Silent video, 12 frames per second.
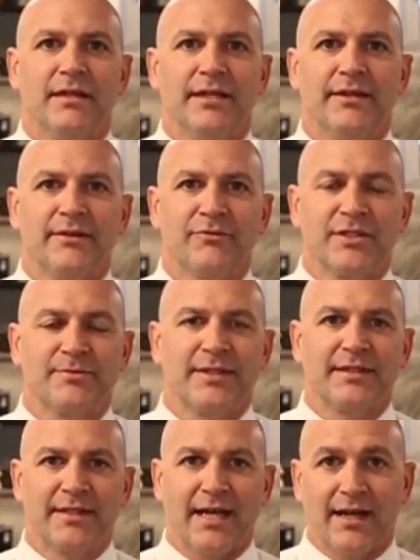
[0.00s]
here at
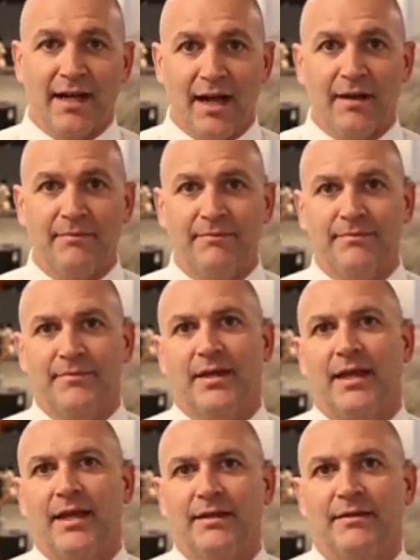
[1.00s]
Richmond.com
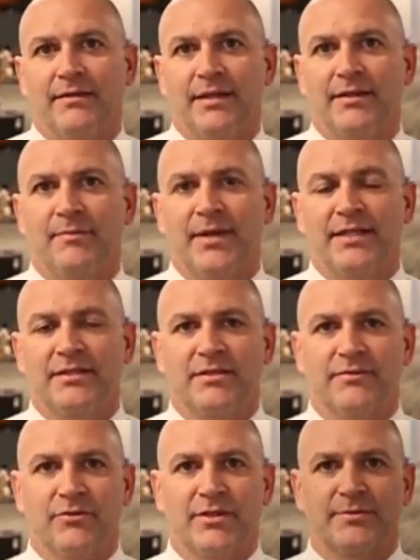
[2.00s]
and in the pages
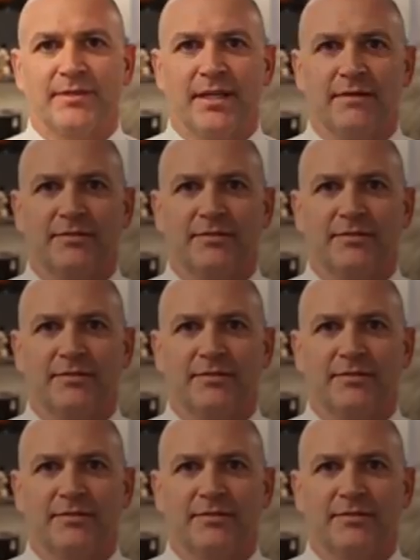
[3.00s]
of the Richmond